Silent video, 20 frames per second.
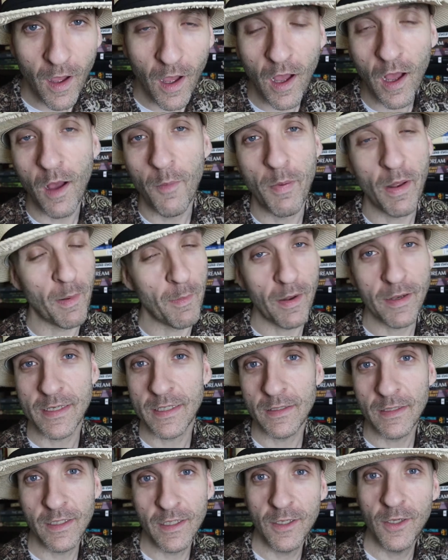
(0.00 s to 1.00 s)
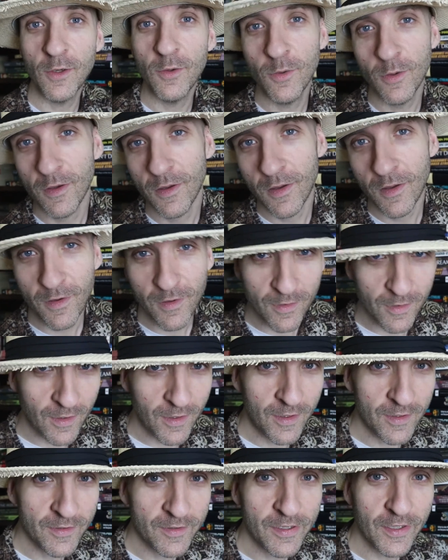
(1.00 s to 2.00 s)
Uh, but I'm not telling you
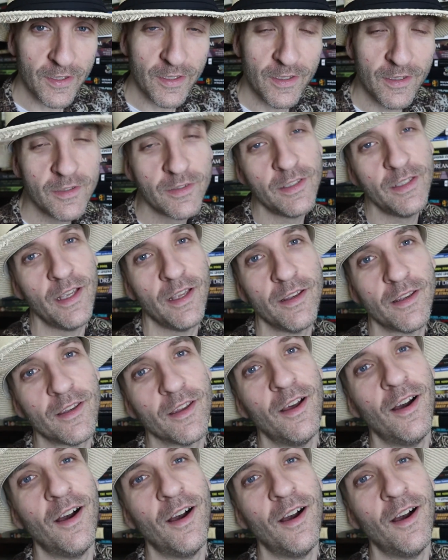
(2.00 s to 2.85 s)
until you see it.